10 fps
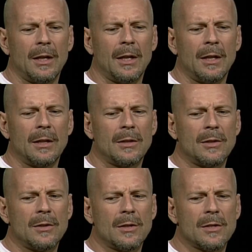it's,
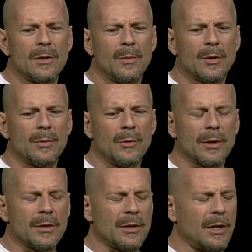it's just so much more
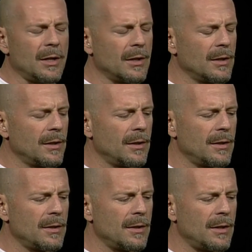exciting
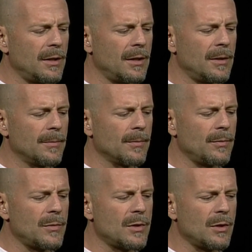uh,
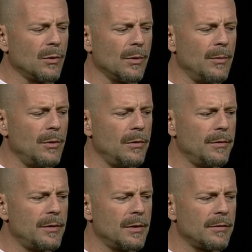and so
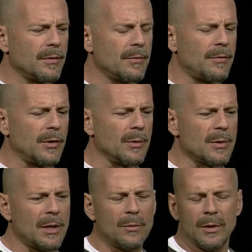removed from films.
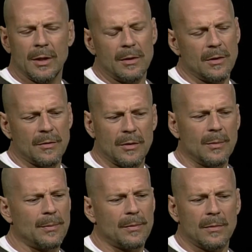I, we did this
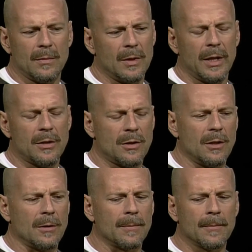film last
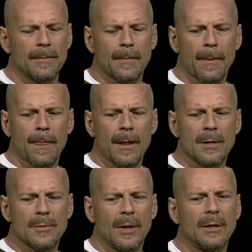year,
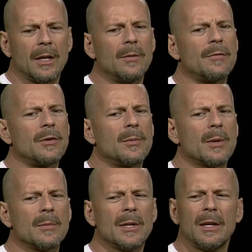so by the time the film
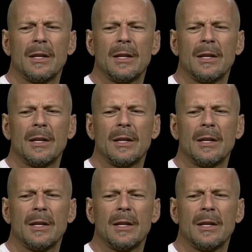comes out,